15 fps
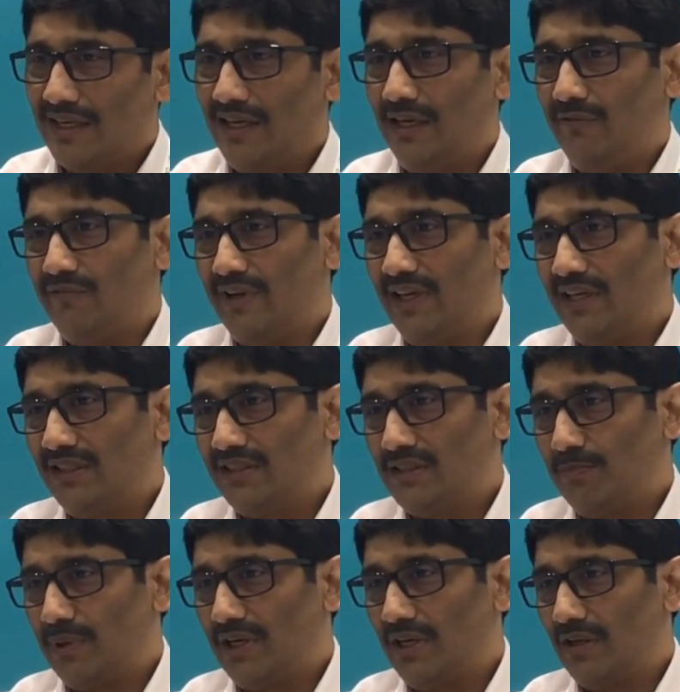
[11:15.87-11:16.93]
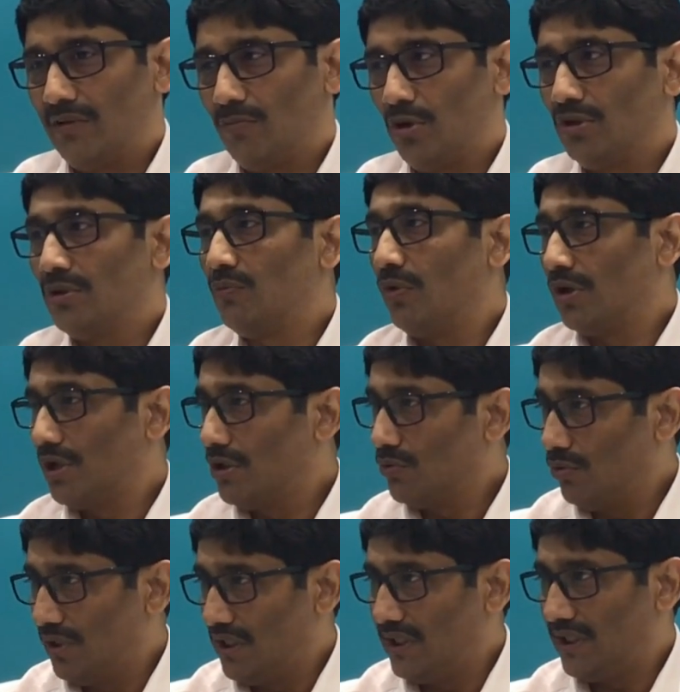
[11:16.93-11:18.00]
See, it varies depending on the water
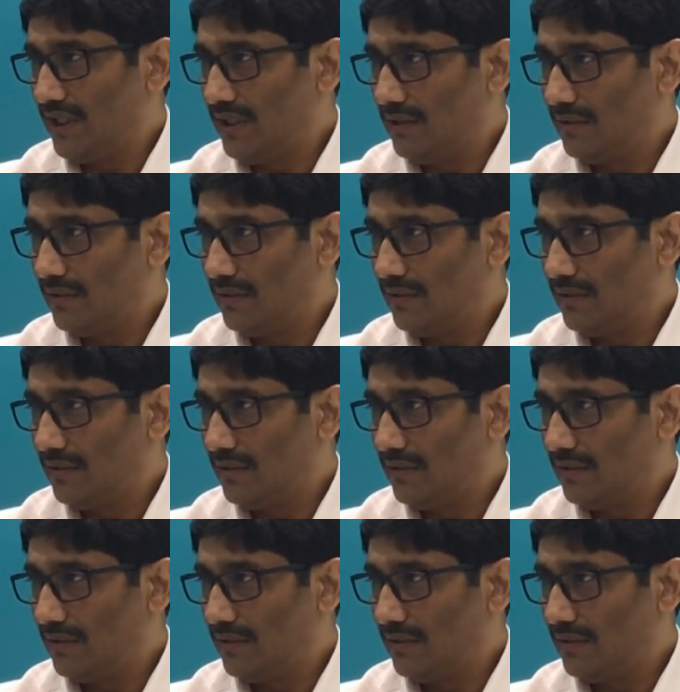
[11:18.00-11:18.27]
quality.